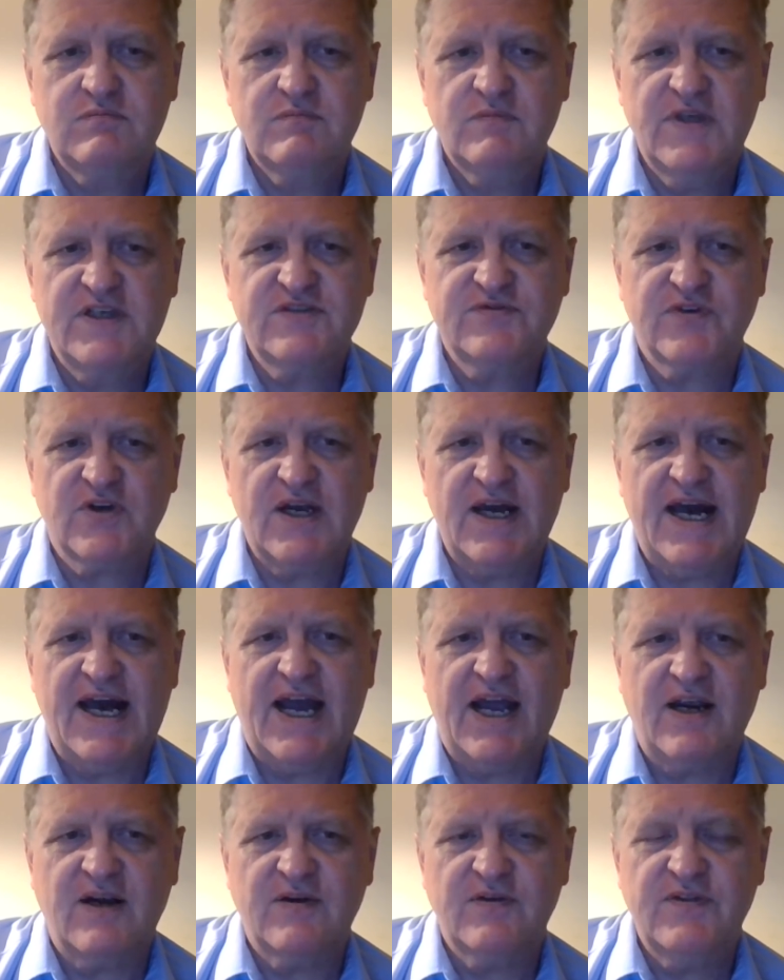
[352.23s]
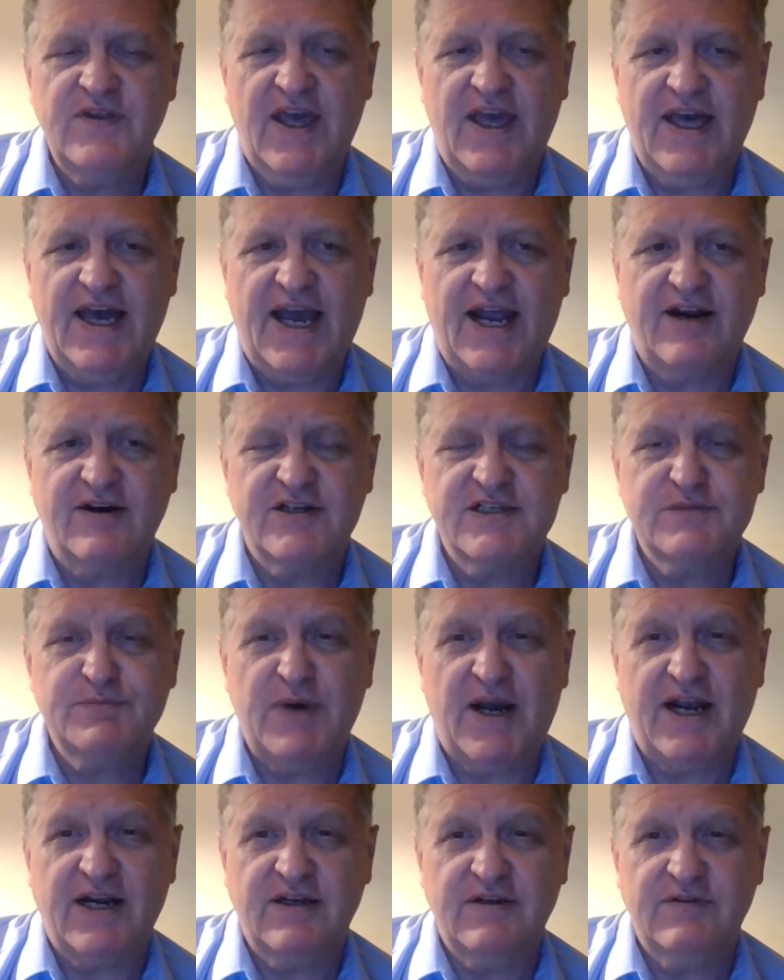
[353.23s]
That's for are. They are. It's
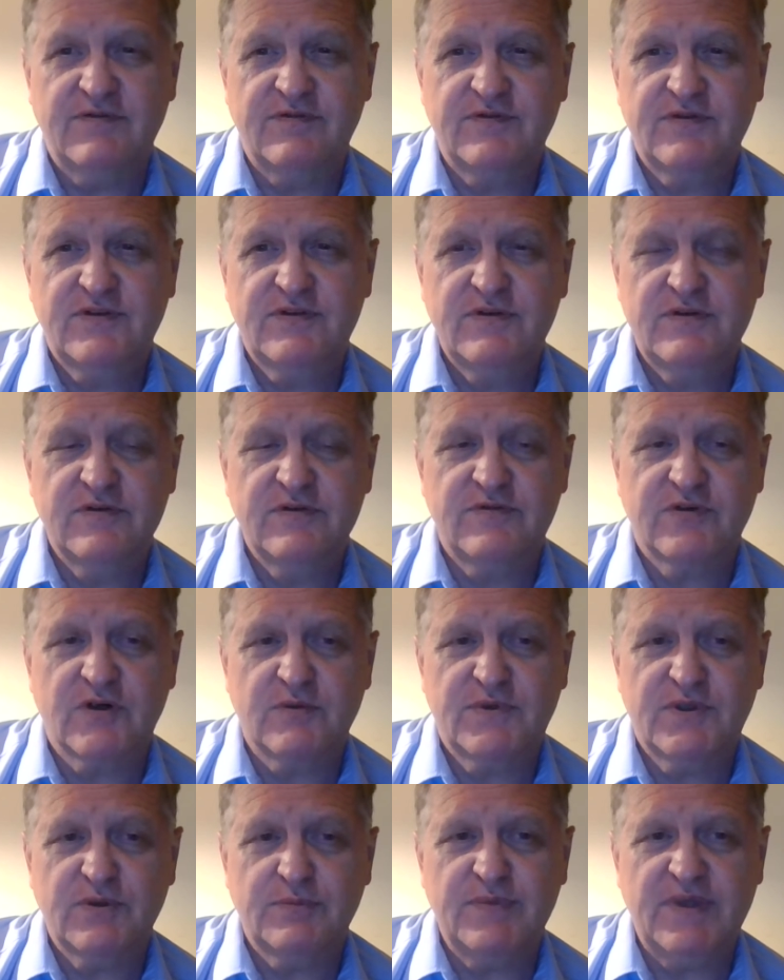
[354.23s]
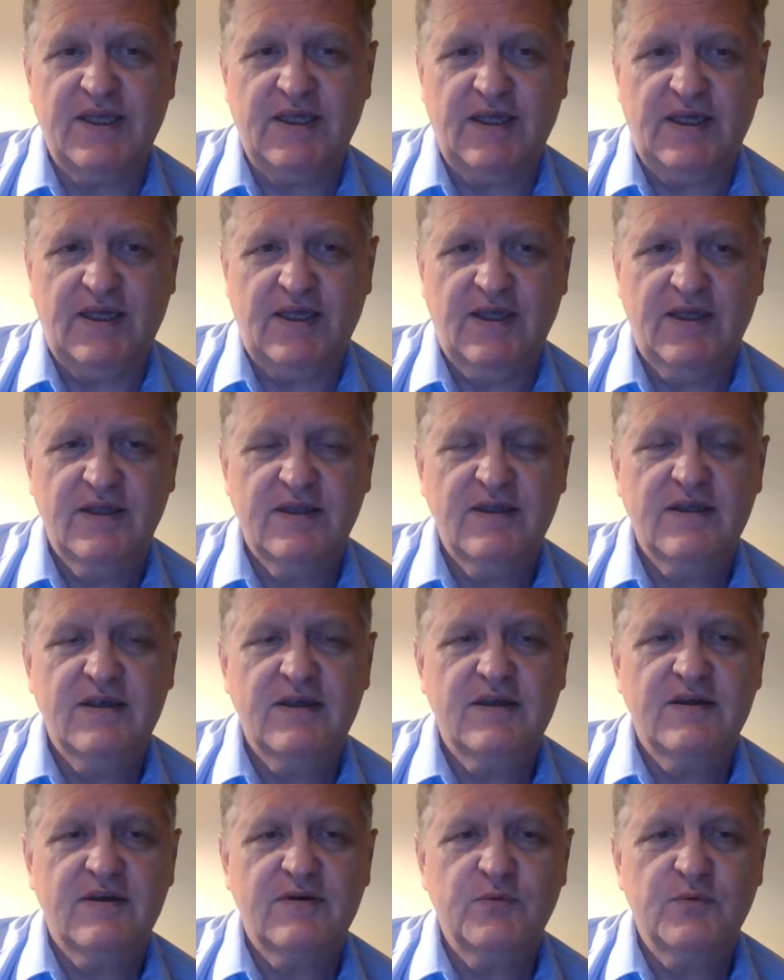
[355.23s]
part of the verb to be,
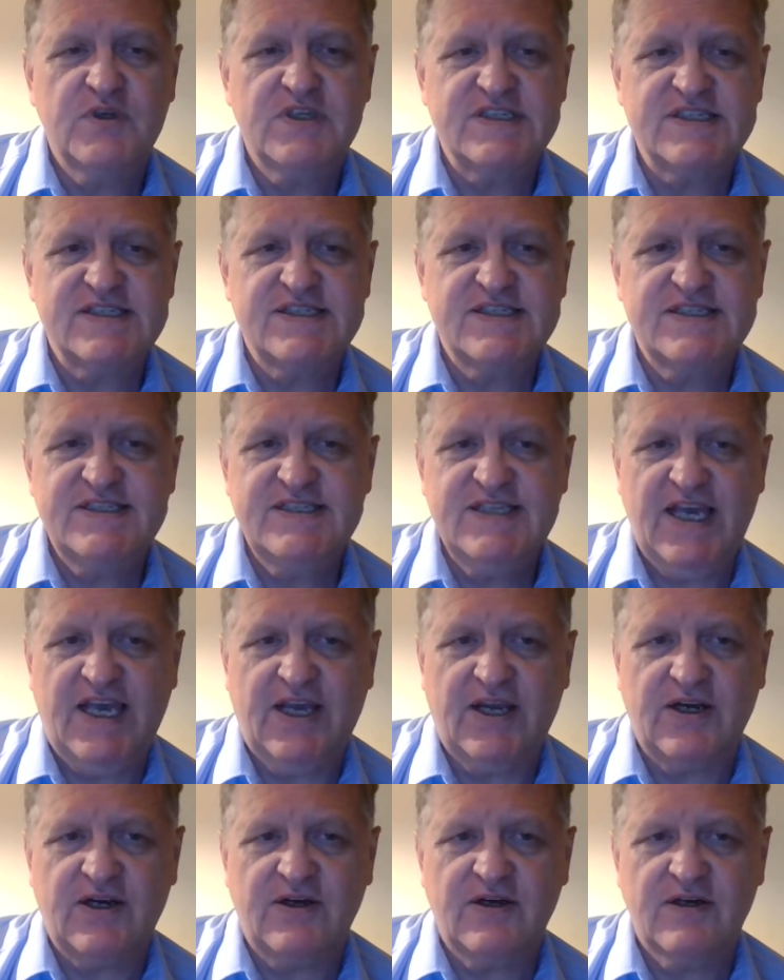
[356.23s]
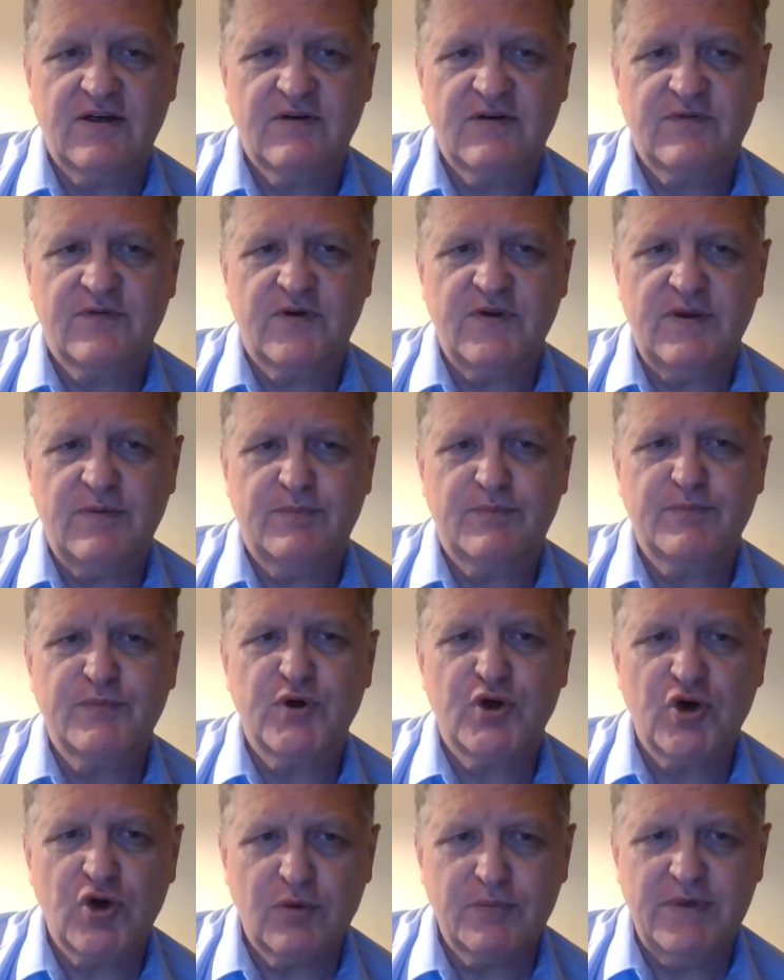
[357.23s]
which is ser for the
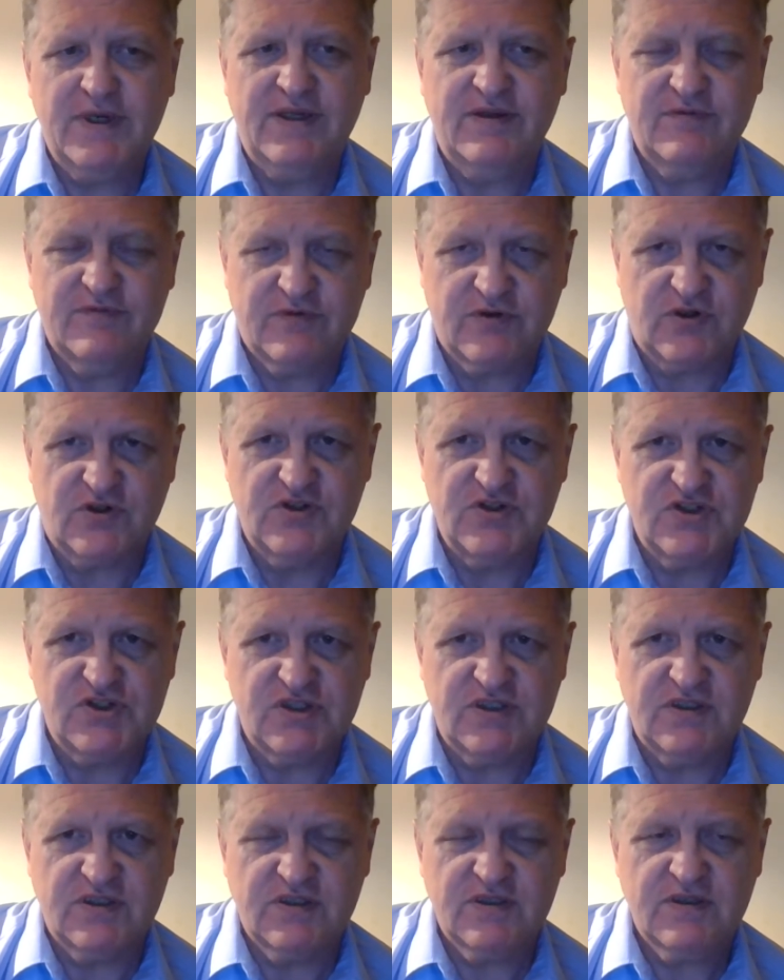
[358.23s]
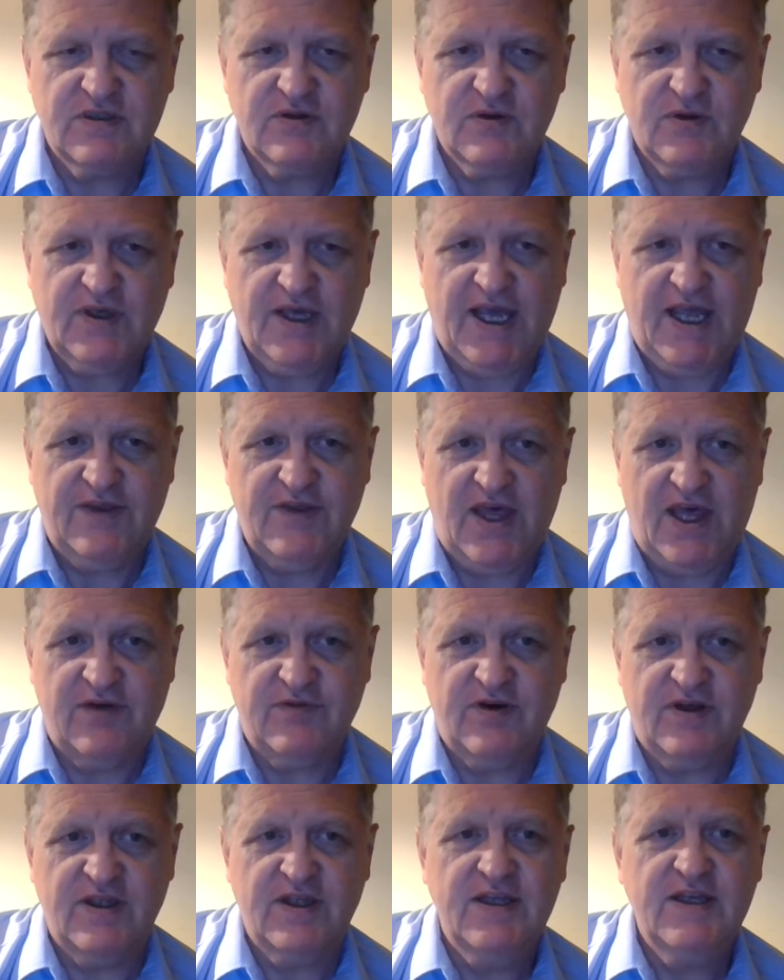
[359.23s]
permanent version. Okay, they have
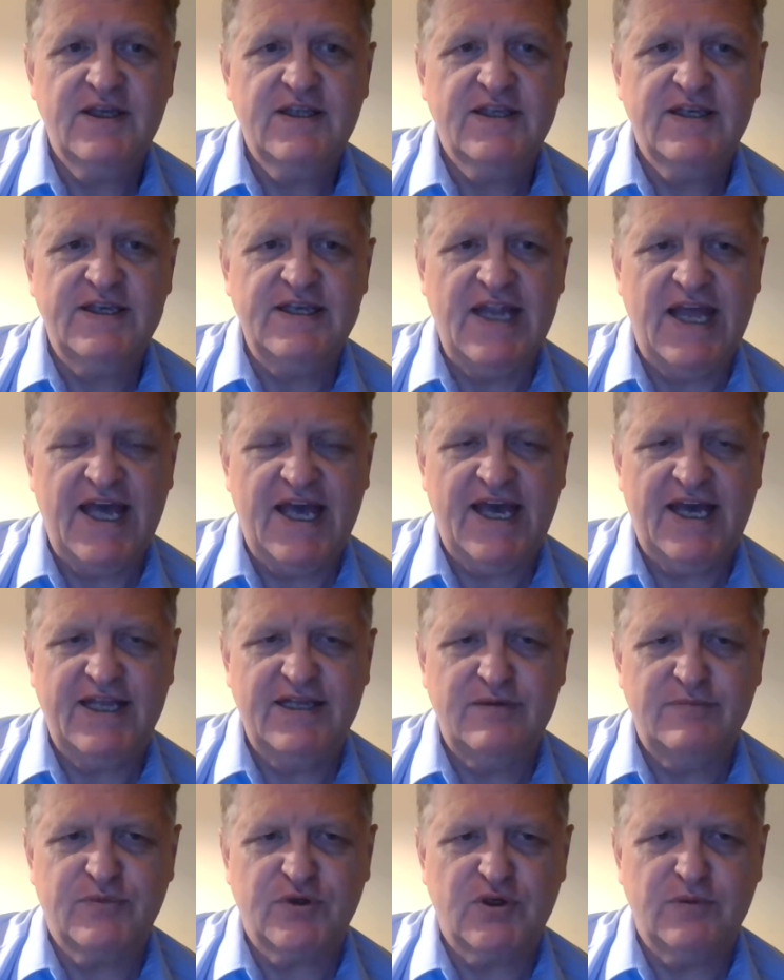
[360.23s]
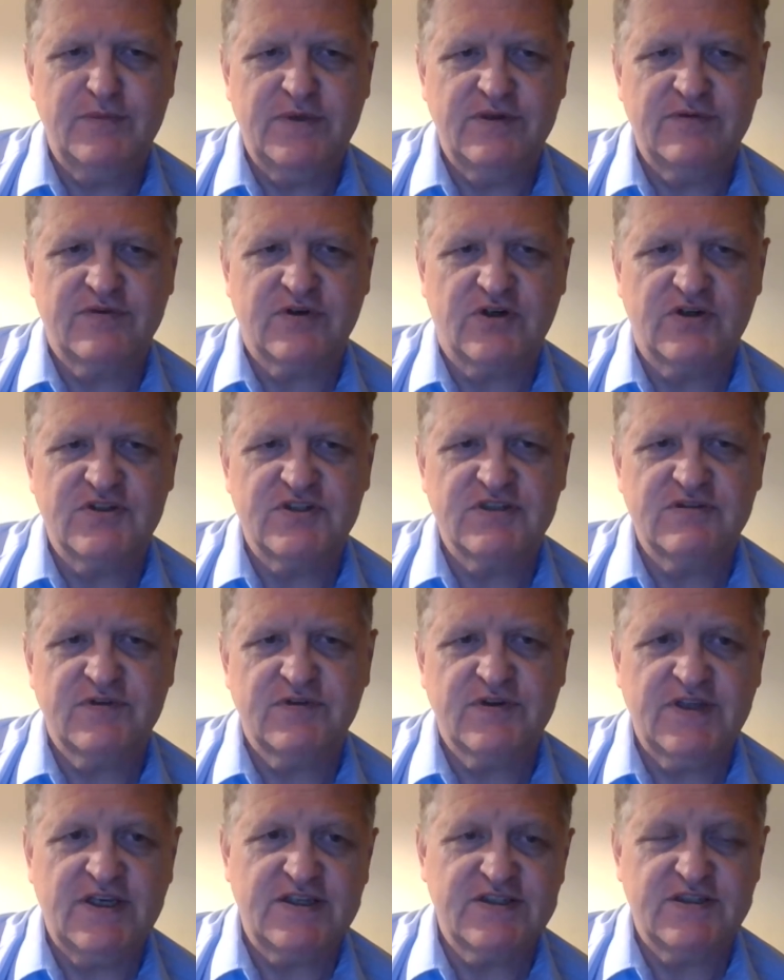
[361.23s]
a non-permanent version for
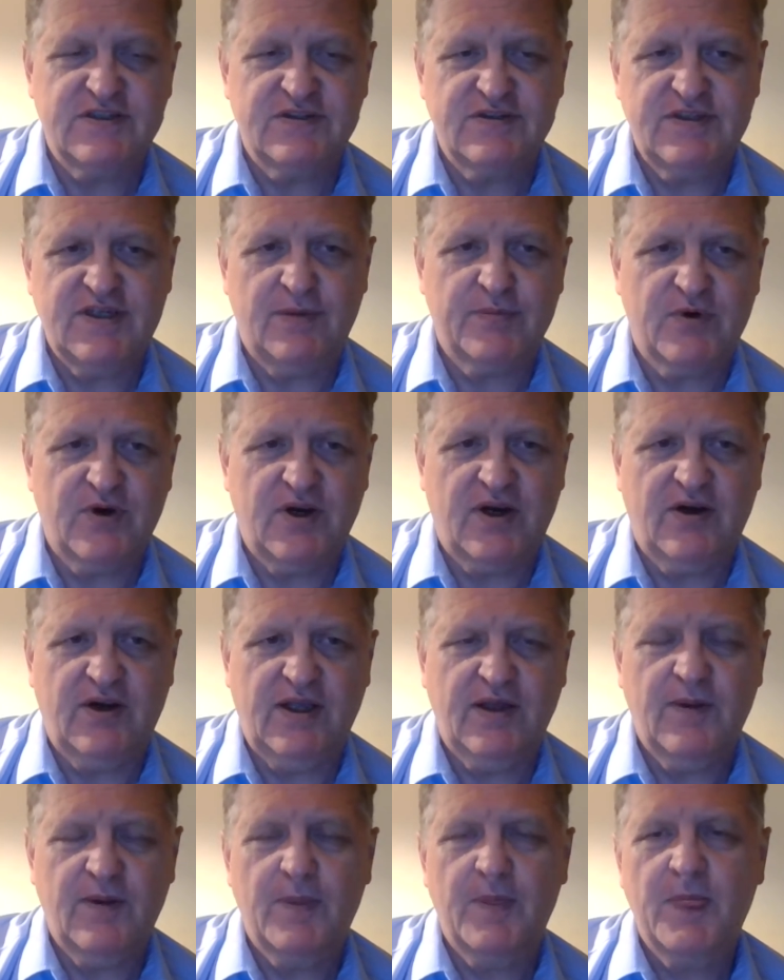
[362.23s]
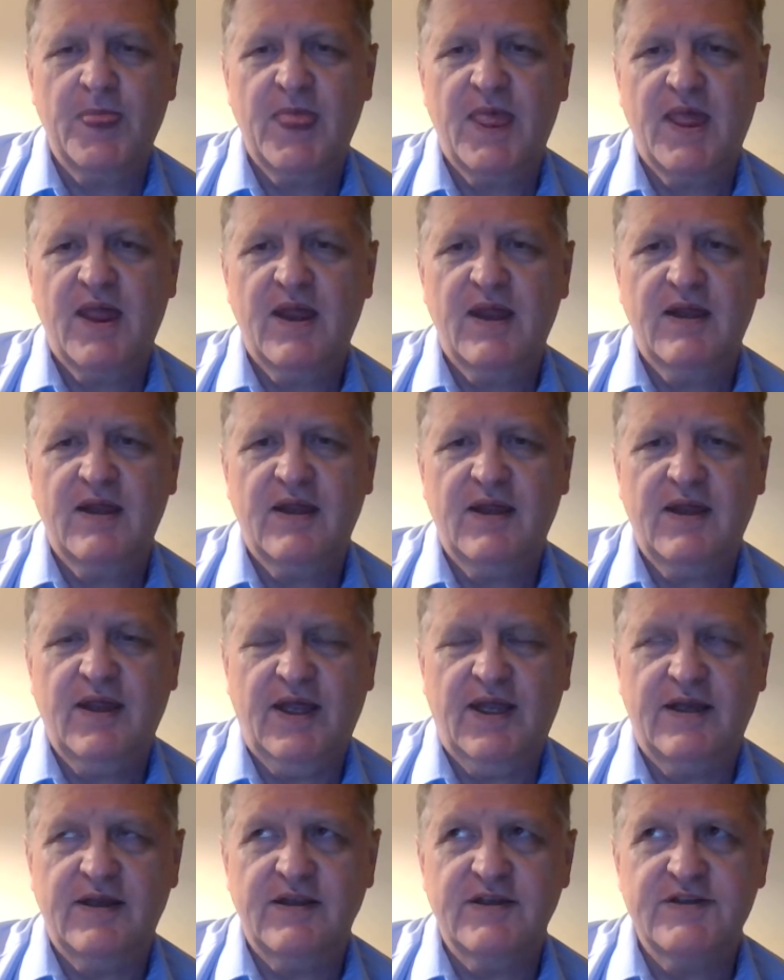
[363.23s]
things that are temporary,
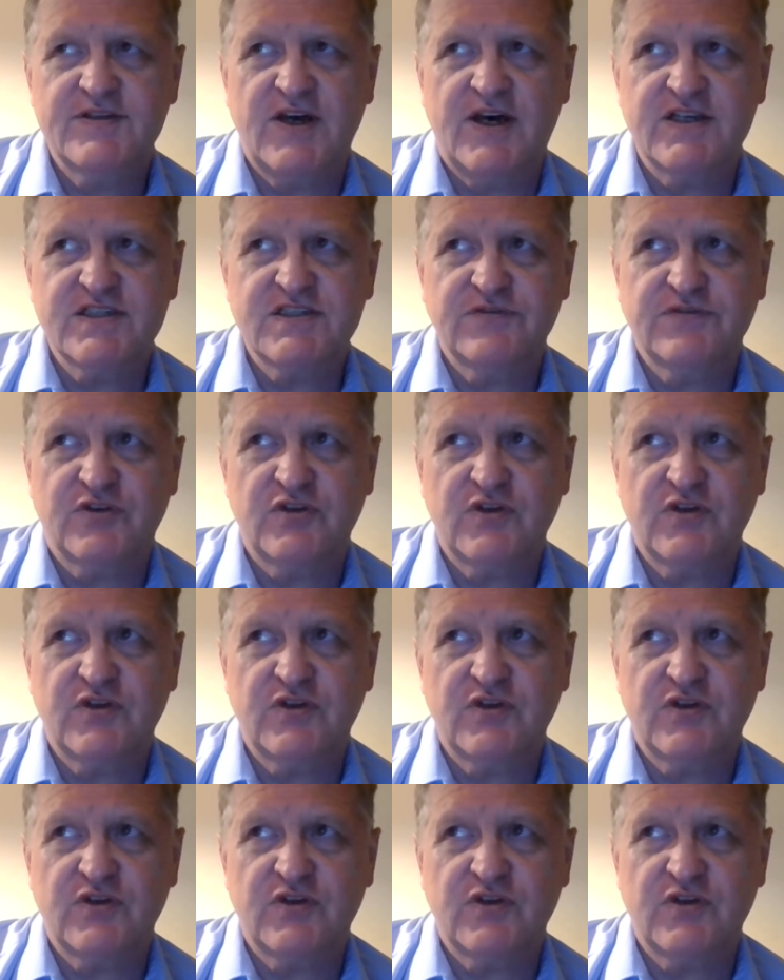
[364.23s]
and it's also for